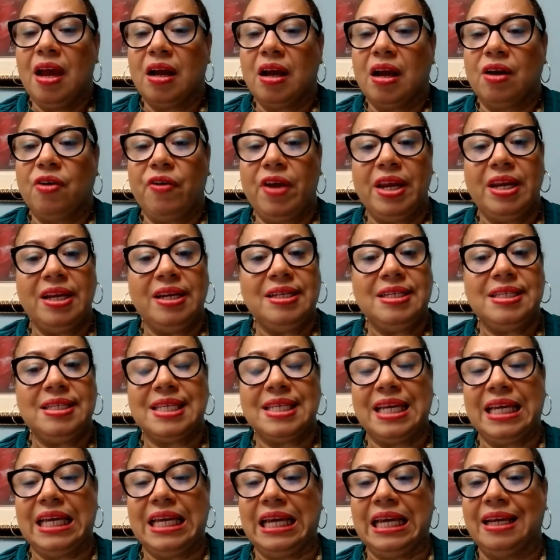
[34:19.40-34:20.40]
credit is
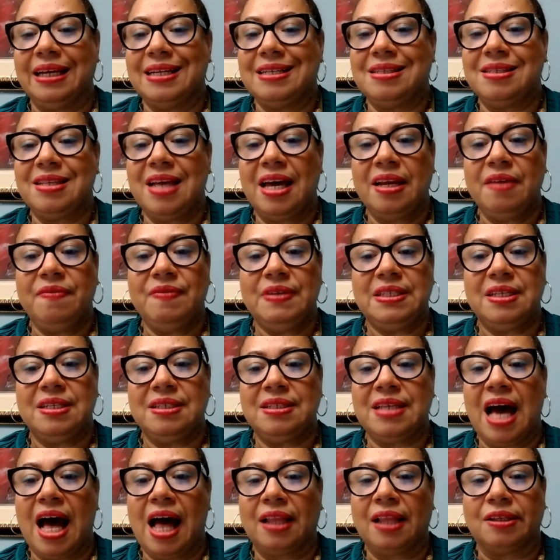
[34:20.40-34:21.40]
king. It's not even the
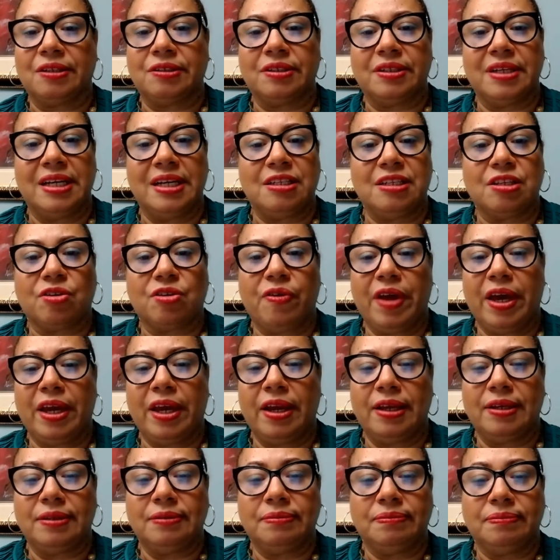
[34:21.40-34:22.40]
dollar, it's
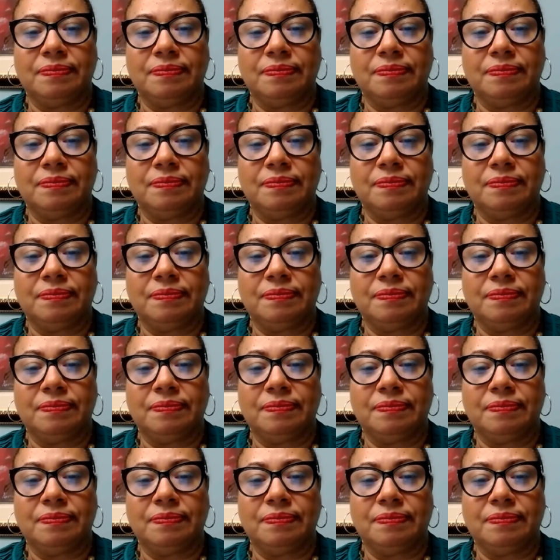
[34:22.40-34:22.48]
credit.